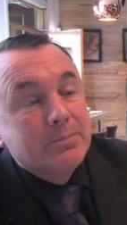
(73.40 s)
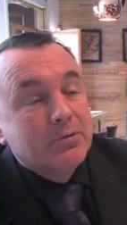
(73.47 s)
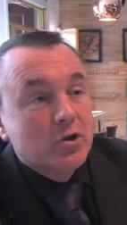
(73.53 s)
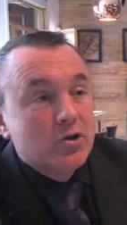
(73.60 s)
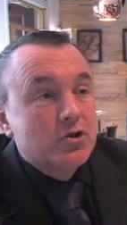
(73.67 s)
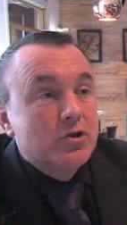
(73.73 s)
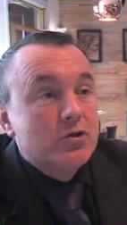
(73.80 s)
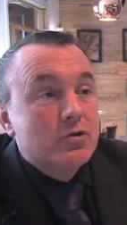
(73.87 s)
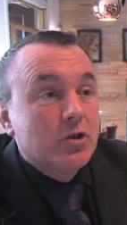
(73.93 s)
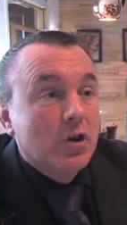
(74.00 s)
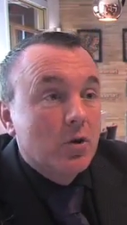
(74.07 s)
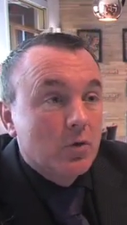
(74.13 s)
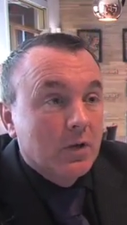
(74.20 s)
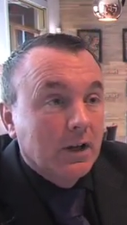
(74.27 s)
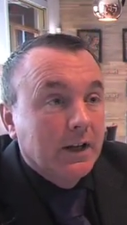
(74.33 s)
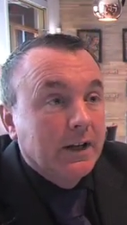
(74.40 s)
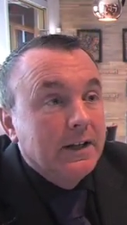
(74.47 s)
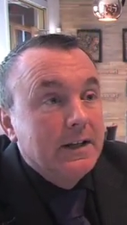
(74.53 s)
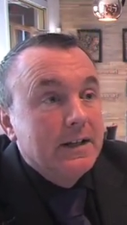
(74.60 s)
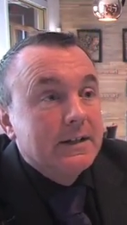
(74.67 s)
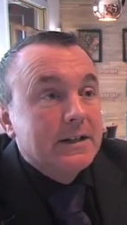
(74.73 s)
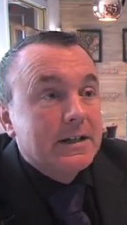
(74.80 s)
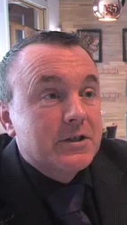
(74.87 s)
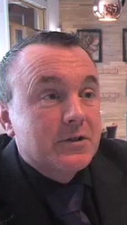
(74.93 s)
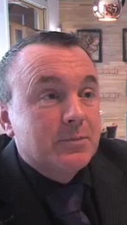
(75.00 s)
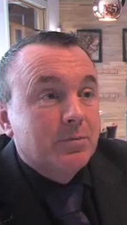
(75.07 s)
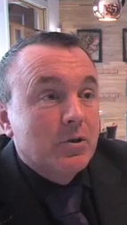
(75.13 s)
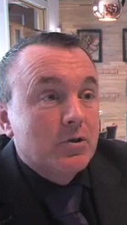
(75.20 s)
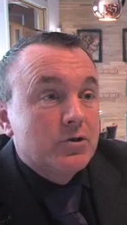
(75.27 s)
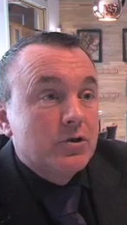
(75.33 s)
produce locally. That is
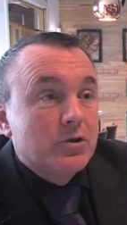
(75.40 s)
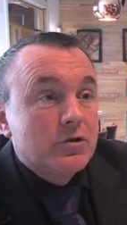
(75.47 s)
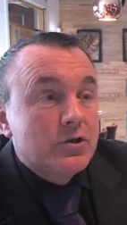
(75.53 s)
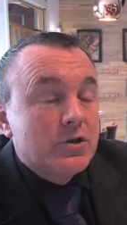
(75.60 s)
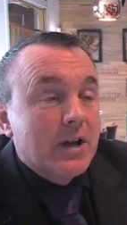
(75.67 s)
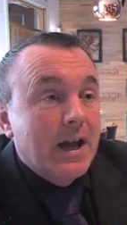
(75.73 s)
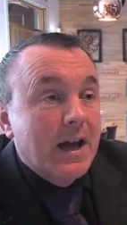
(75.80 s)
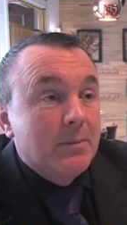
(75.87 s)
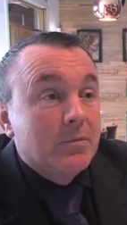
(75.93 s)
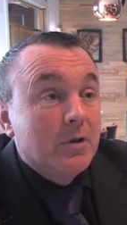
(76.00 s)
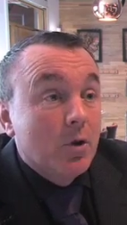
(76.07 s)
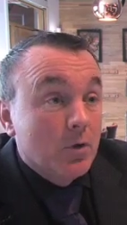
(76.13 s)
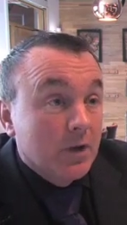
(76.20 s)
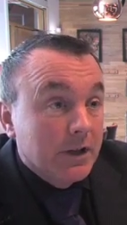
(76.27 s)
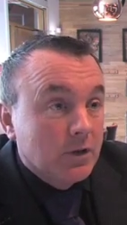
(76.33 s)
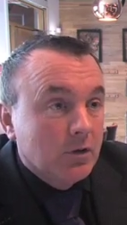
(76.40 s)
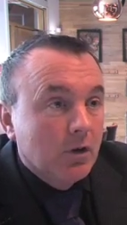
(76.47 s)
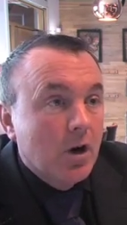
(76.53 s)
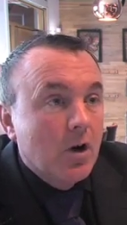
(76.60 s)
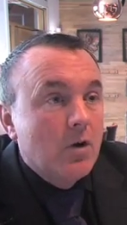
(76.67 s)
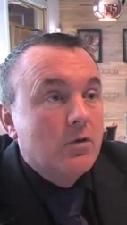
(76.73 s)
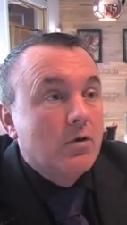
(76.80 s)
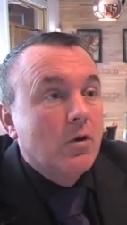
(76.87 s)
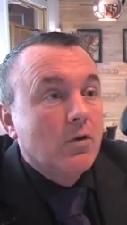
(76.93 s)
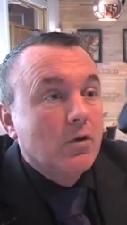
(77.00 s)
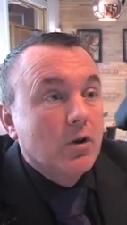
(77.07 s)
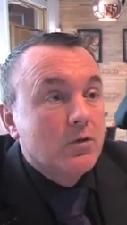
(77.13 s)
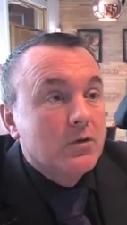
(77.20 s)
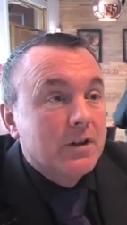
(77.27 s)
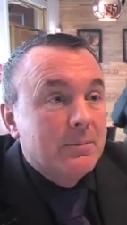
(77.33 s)
produce um, locally grown or
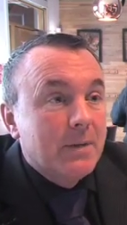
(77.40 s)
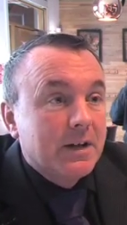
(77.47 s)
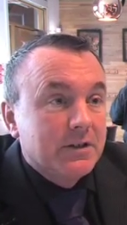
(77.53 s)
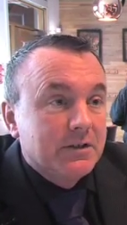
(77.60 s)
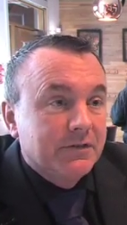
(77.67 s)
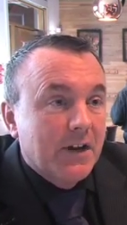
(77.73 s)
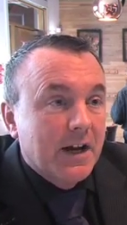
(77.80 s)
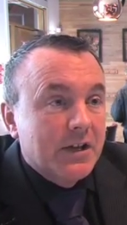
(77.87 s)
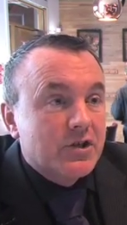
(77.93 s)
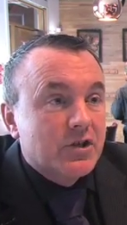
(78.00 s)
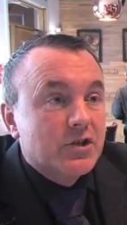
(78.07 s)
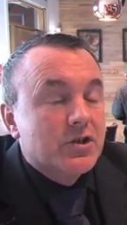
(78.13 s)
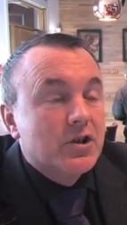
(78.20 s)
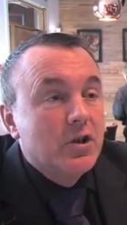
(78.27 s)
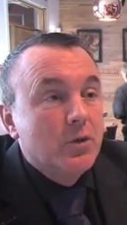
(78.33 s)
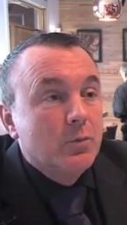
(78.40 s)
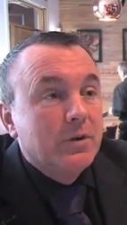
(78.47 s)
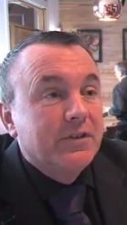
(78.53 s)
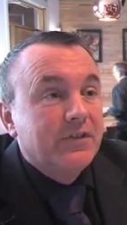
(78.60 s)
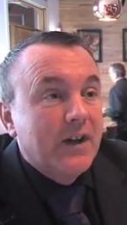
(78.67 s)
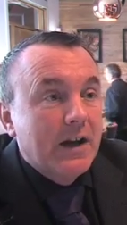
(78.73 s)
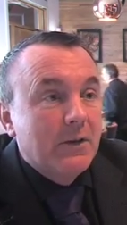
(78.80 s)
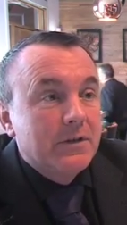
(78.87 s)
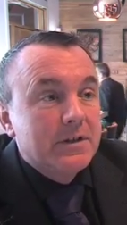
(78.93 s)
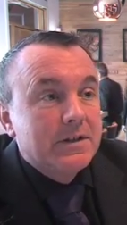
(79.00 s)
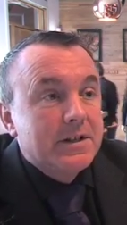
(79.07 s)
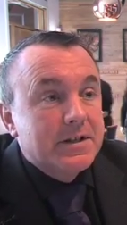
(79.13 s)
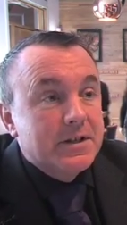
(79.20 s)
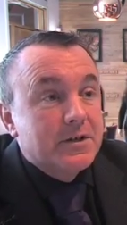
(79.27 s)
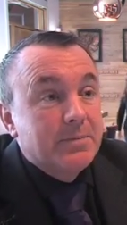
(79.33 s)
locally manufactured. We found that
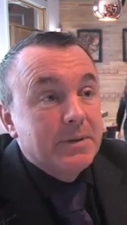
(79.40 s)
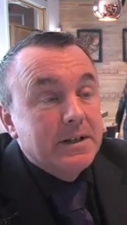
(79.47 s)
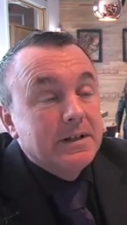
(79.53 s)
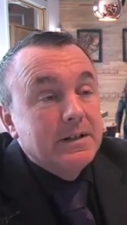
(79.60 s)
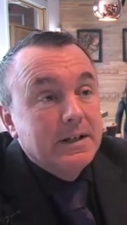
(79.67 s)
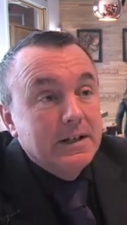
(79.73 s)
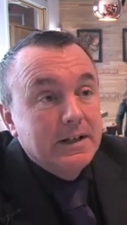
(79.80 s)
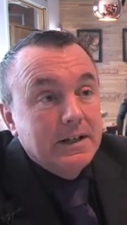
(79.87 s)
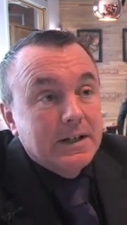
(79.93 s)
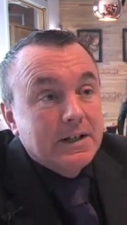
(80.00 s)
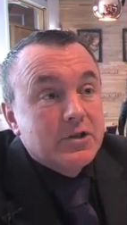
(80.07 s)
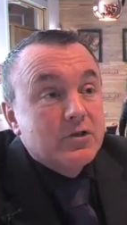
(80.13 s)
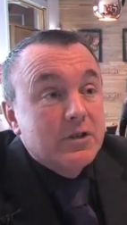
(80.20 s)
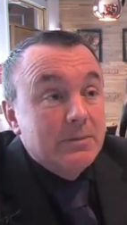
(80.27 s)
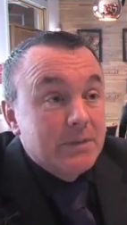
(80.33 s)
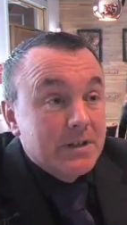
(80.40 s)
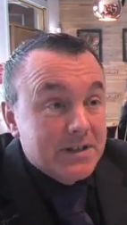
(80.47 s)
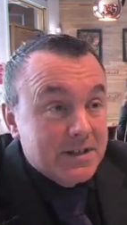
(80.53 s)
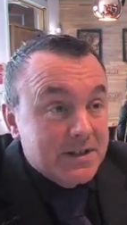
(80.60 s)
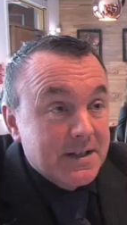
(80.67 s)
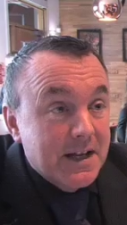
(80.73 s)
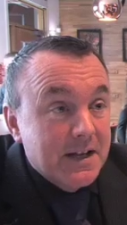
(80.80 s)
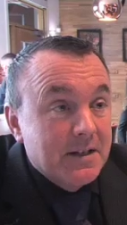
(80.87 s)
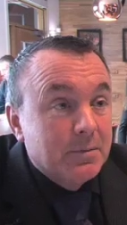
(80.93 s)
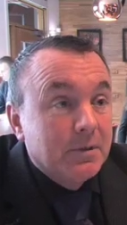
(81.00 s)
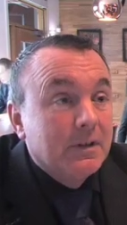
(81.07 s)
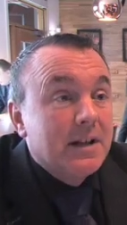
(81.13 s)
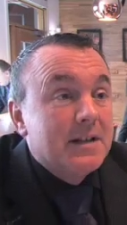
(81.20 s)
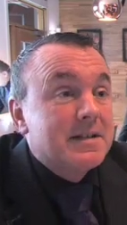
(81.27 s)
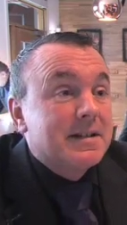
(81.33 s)
this has been extremely sustainable
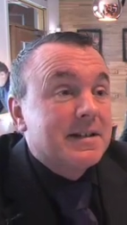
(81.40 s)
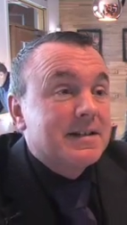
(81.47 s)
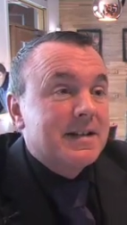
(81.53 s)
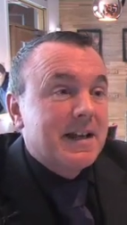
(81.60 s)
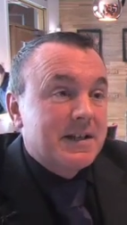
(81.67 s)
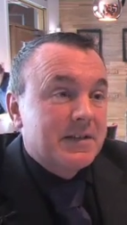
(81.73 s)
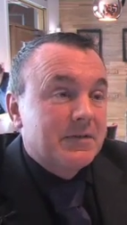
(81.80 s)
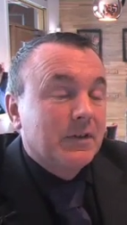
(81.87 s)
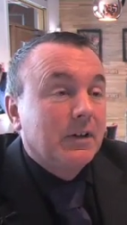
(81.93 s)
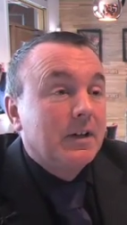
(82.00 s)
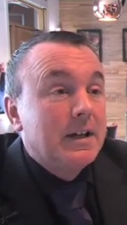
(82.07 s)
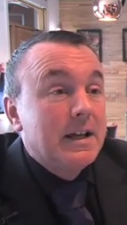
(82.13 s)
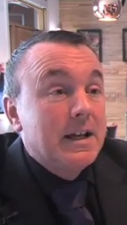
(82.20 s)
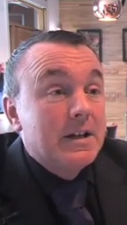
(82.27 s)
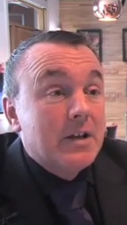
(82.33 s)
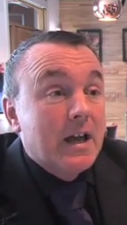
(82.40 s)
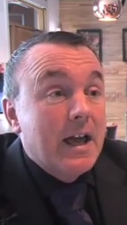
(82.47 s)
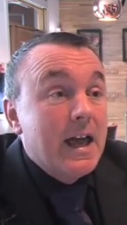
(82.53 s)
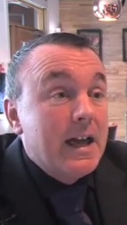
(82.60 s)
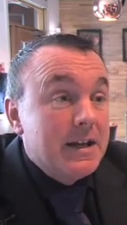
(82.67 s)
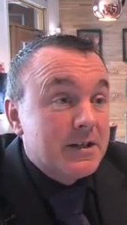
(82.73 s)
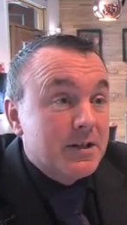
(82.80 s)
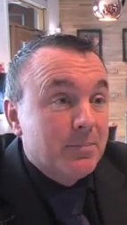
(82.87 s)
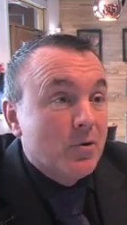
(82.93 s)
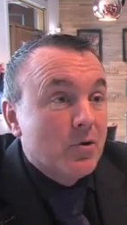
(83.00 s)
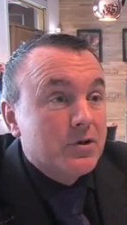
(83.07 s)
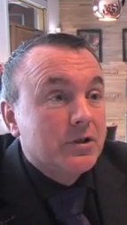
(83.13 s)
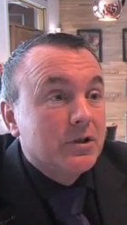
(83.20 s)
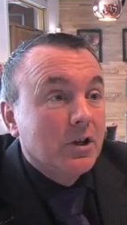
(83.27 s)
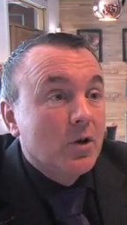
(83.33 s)
and successful in A,
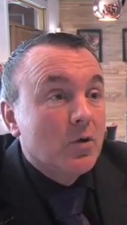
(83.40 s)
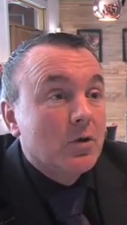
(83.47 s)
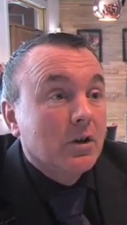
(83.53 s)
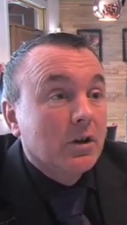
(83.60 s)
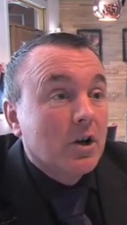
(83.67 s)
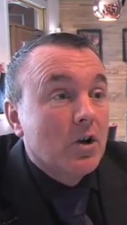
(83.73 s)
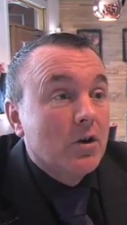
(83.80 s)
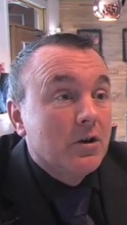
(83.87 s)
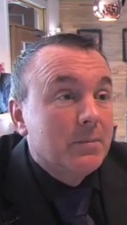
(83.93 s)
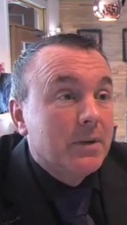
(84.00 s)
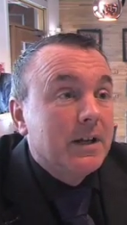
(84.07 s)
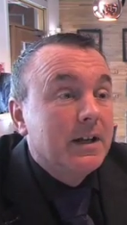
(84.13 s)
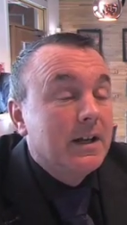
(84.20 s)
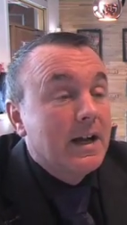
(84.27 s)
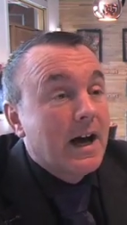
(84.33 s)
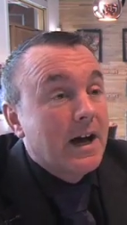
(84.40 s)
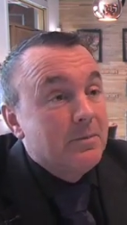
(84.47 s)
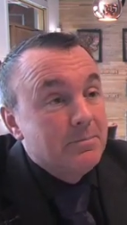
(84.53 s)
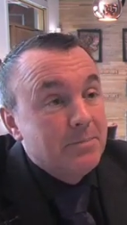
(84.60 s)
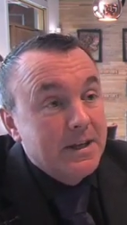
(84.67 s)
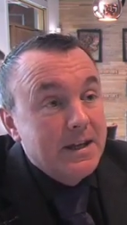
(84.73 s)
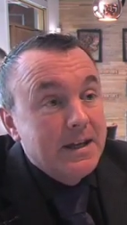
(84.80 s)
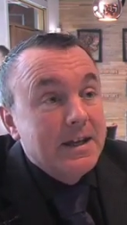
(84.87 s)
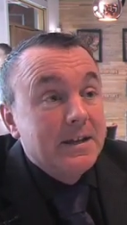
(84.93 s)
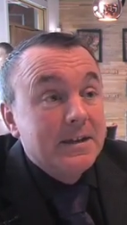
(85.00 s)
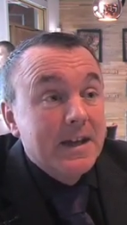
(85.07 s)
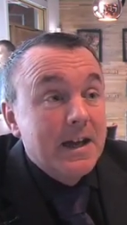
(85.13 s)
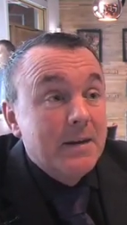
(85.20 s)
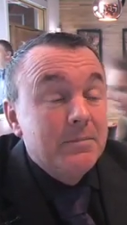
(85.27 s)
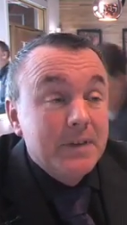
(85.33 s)
supporting the local economy, and B, in
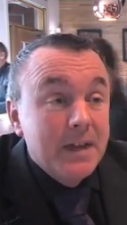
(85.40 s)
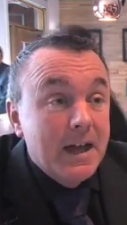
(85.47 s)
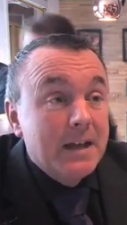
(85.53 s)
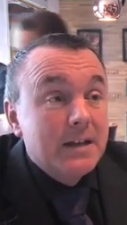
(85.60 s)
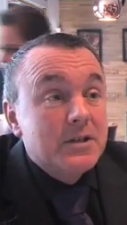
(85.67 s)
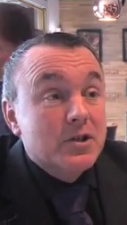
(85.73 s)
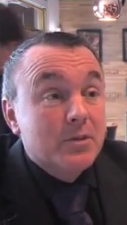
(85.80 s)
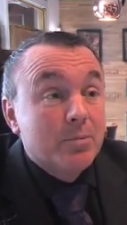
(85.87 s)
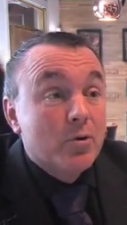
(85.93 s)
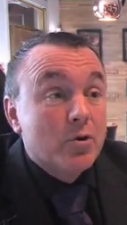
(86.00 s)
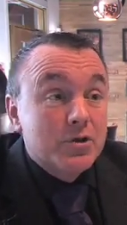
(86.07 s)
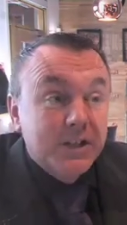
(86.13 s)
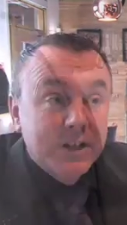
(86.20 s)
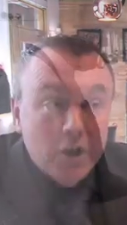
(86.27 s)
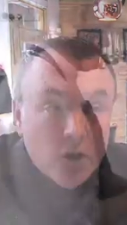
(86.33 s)
them then supporting